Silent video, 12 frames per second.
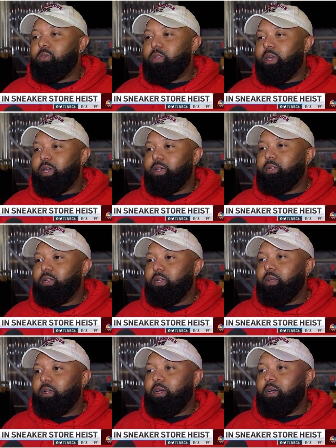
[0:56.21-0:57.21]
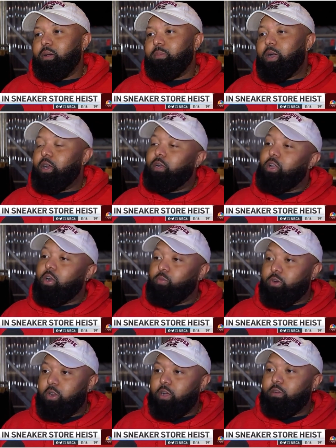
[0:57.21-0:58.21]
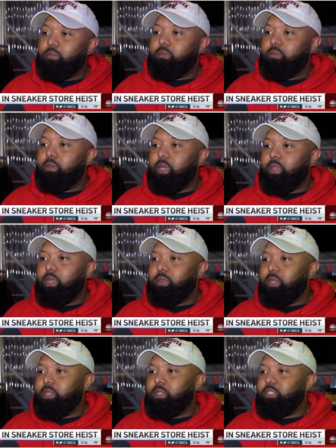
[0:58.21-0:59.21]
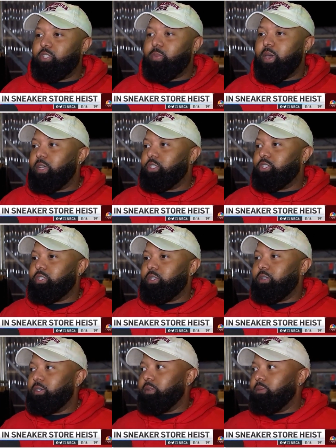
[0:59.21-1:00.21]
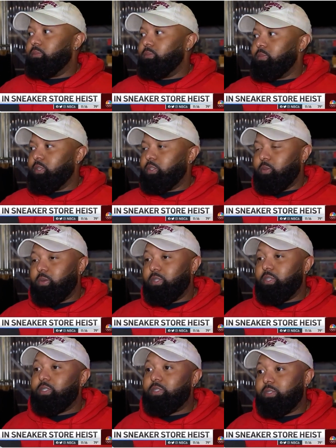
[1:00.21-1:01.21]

that um, our alarm went off and that they dispatched um, the police